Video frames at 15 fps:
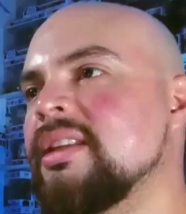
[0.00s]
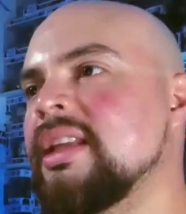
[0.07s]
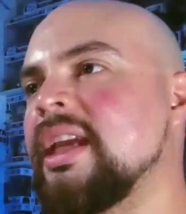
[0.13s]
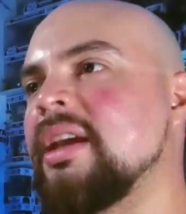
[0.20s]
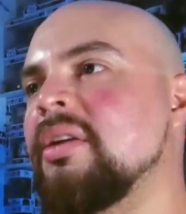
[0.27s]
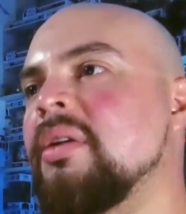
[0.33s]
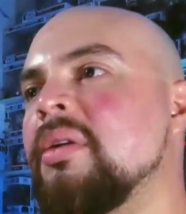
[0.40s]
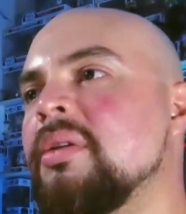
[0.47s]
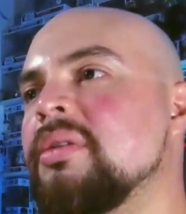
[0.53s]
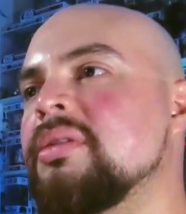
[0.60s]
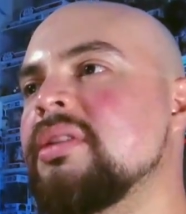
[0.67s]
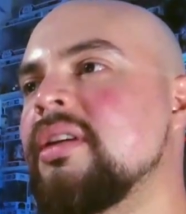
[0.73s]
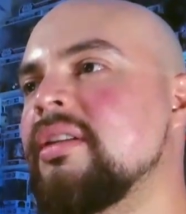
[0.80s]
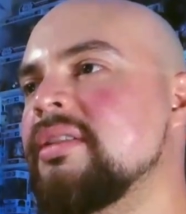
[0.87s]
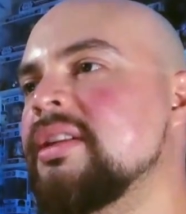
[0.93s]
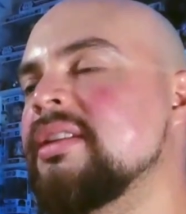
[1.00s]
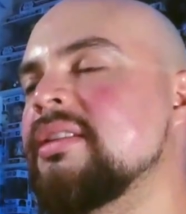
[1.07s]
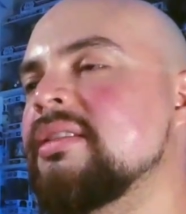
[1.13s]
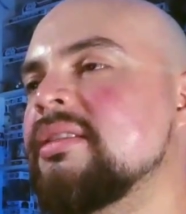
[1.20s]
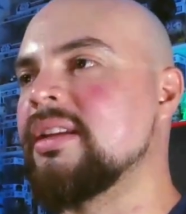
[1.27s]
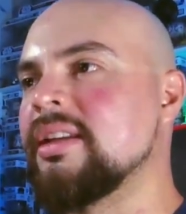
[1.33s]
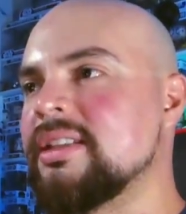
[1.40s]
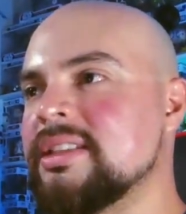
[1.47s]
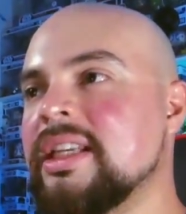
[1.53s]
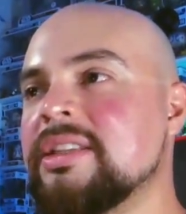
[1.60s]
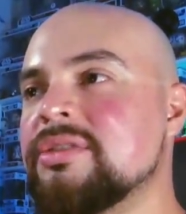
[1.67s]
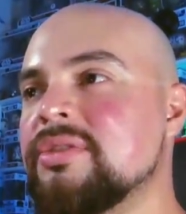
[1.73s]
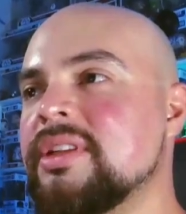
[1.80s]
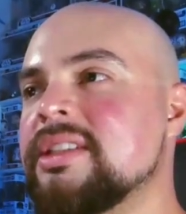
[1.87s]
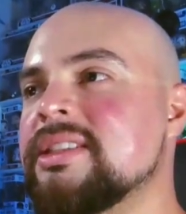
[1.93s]
that hold all the
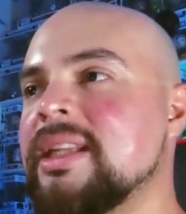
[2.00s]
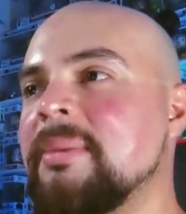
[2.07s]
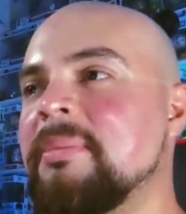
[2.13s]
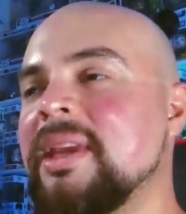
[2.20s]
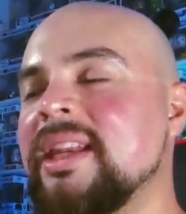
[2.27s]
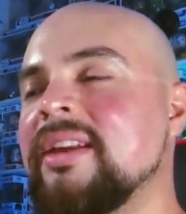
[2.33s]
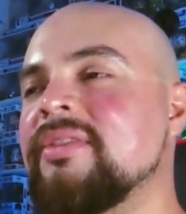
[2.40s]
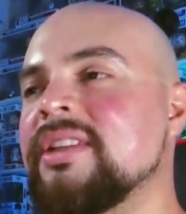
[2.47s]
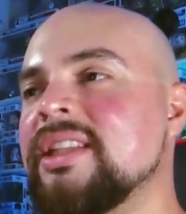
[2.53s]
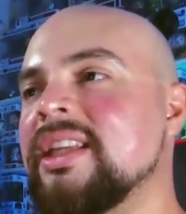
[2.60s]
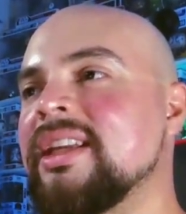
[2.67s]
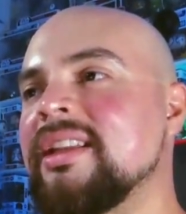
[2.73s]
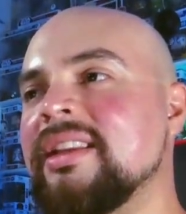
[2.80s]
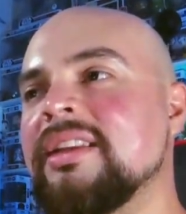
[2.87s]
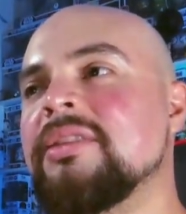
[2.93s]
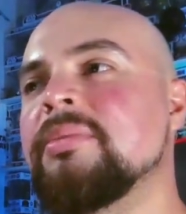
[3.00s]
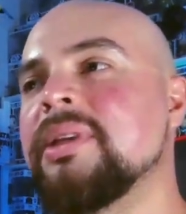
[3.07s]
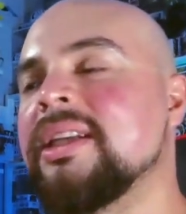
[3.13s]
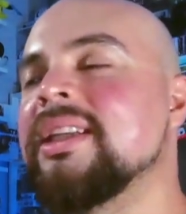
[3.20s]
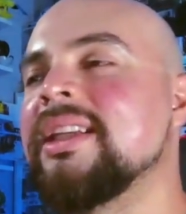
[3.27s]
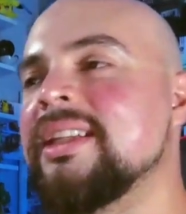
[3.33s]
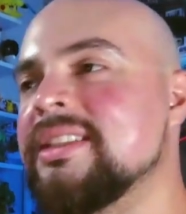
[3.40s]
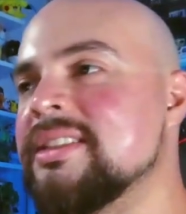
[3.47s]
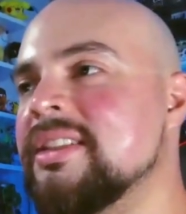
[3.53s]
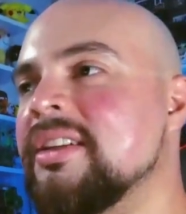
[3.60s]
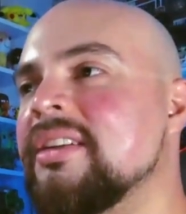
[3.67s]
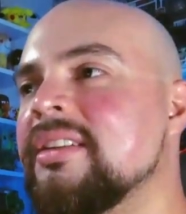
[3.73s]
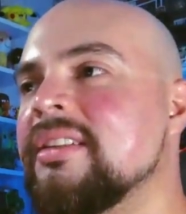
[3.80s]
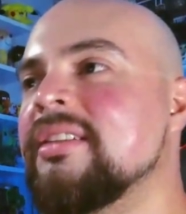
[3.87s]
accessories that made everything a little bit easier.